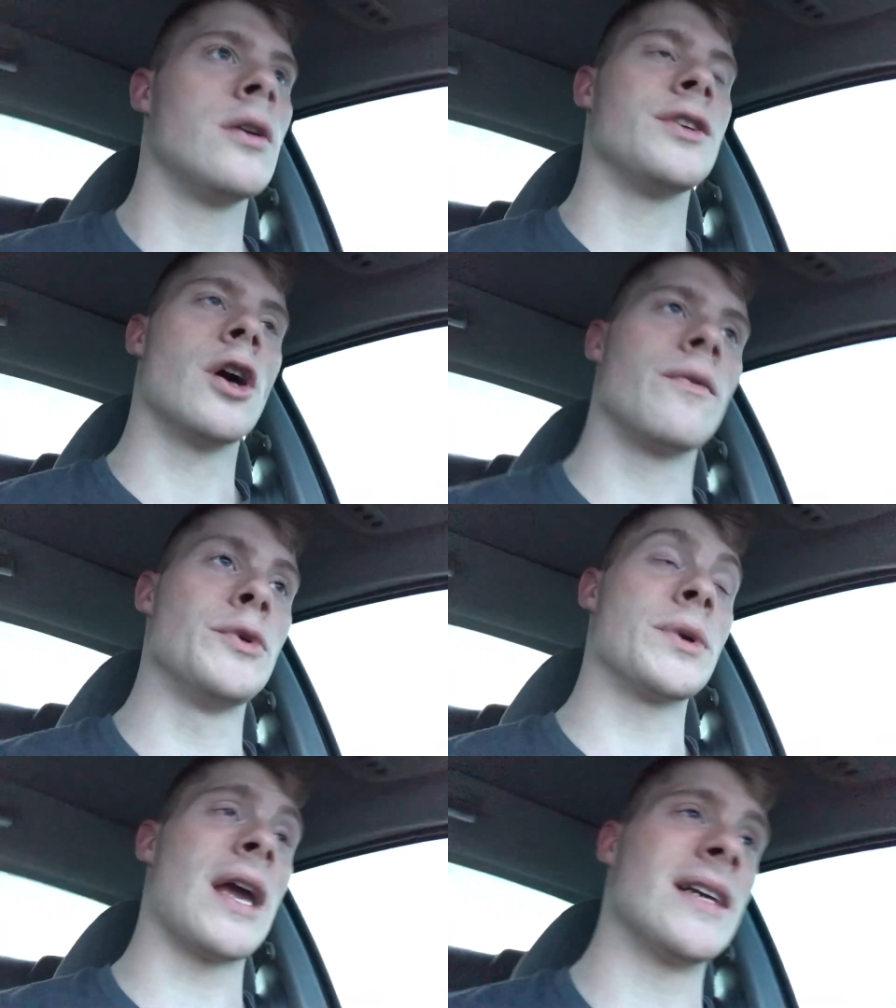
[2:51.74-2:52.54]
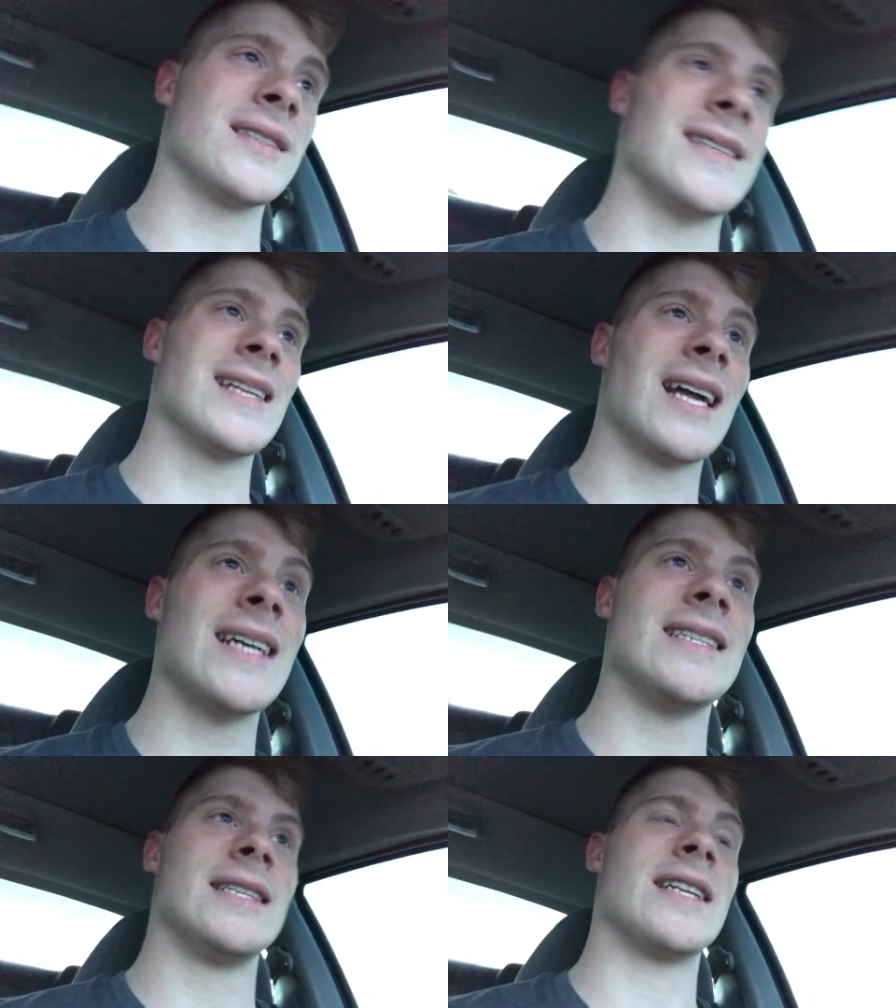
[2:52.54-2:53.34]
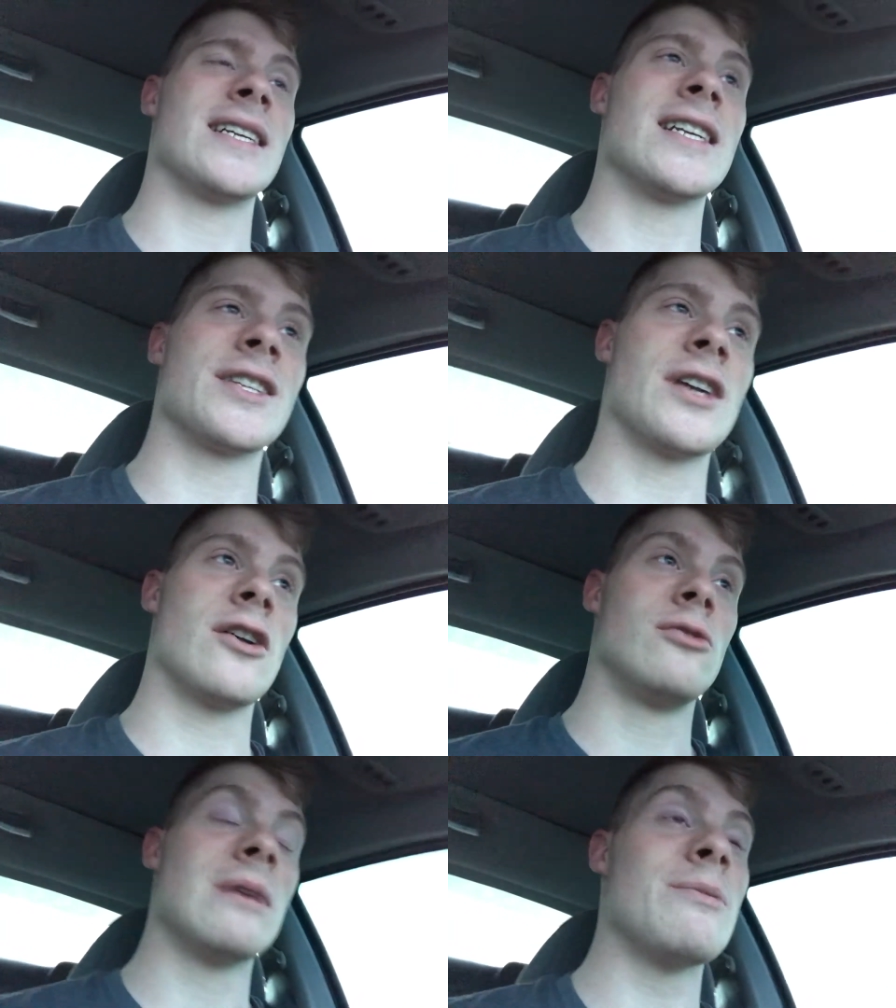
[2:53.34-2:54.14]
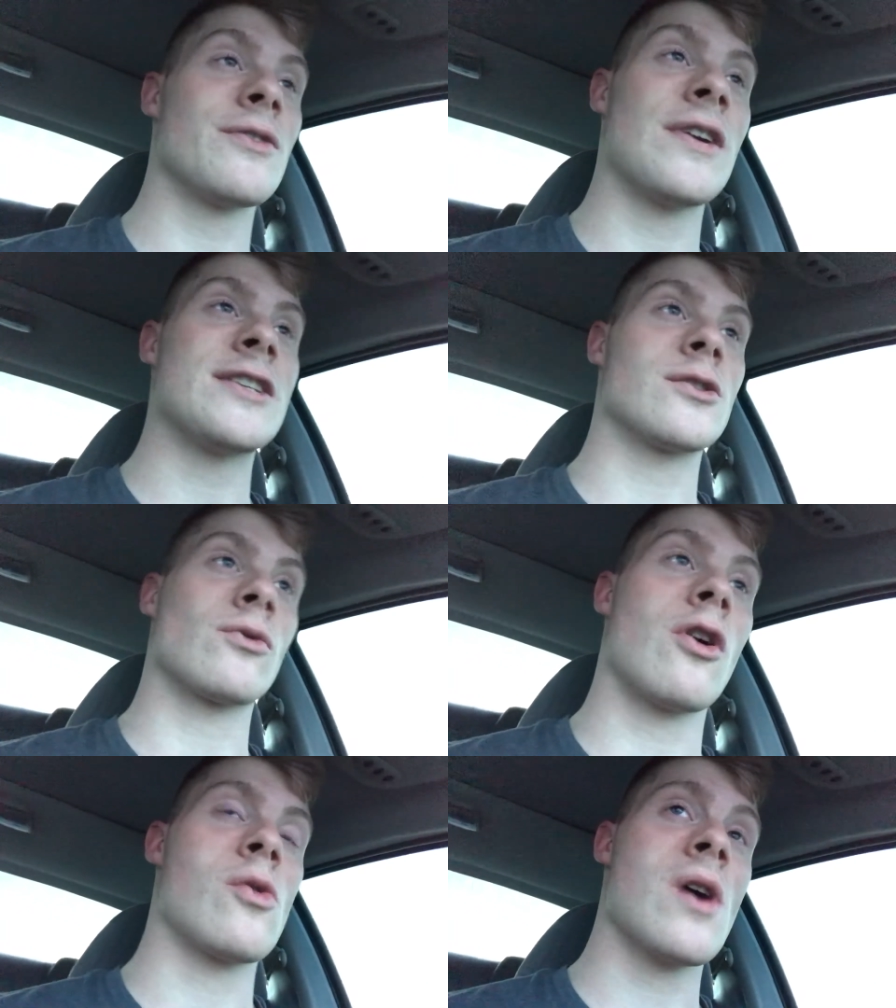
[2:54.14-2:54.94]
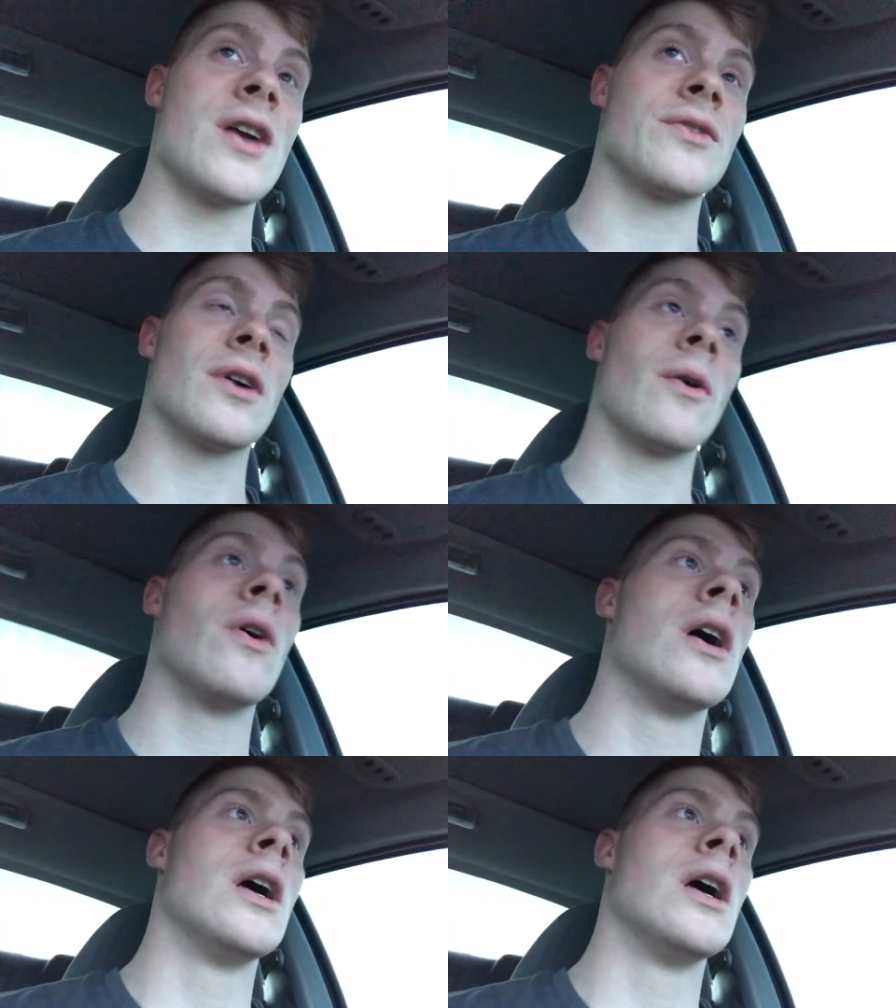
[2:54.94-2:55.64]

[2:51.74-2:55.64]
if you can't see the light at the end of the tunnel, maybe you're facing the wrong way. So